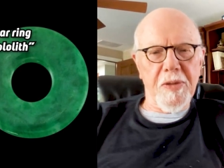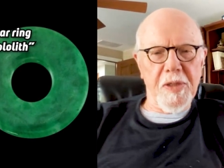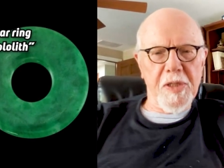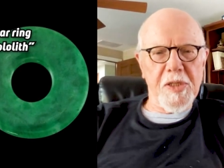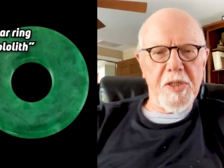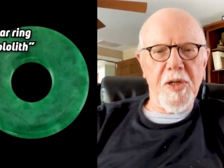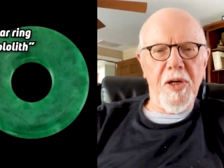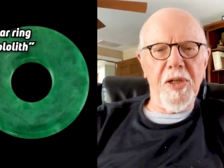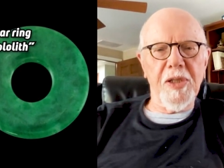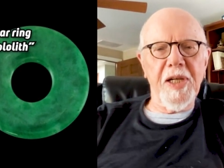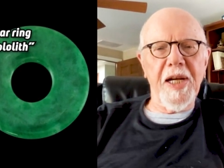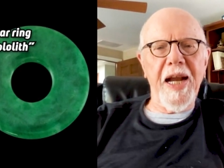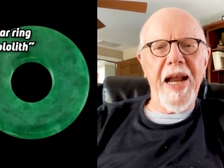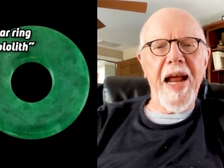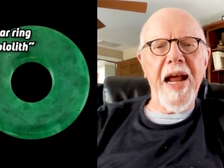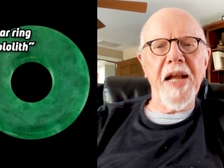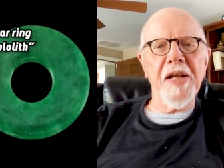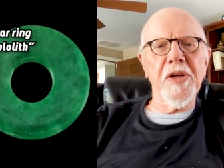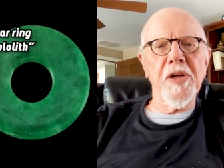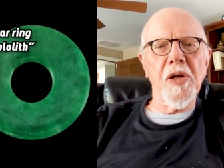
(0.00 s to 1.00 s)
It's called an
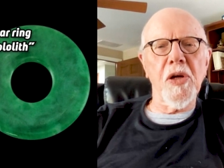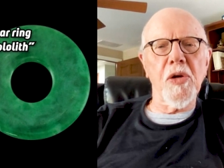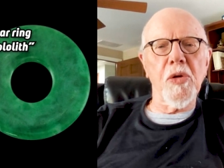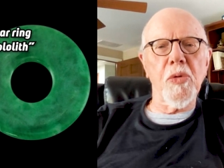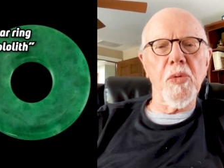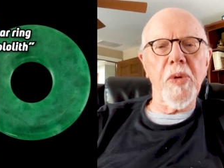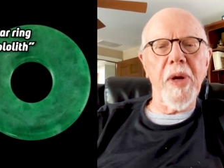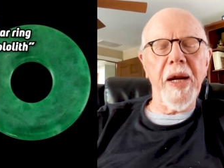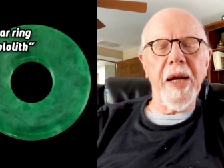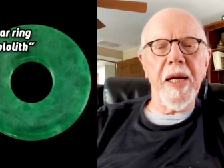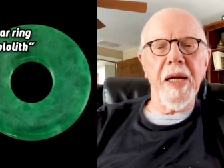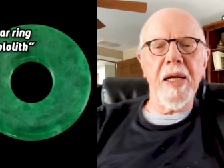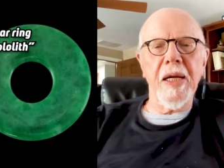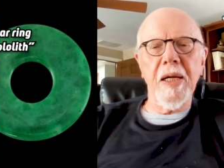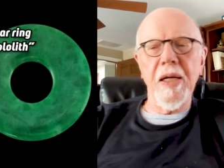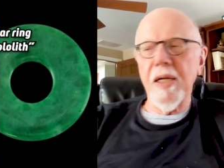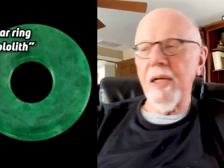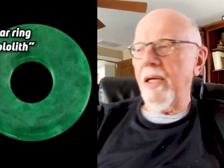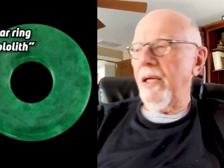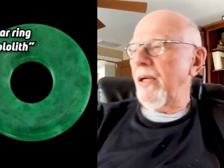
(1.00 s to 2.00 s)
annular
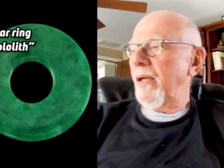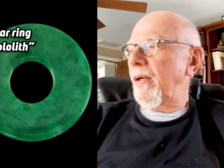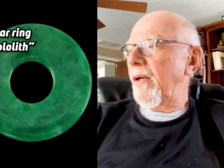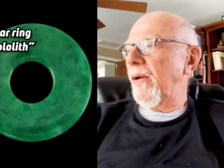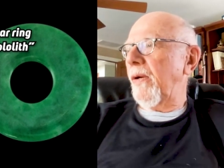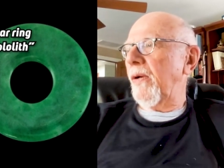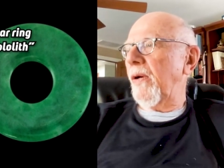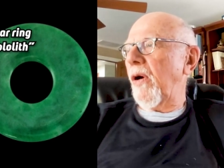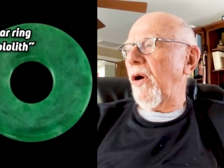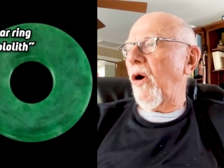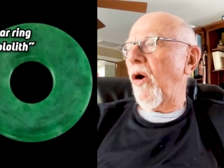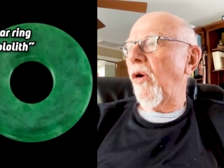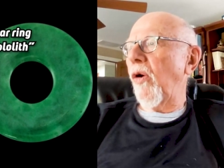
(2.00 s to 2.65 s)
ring or a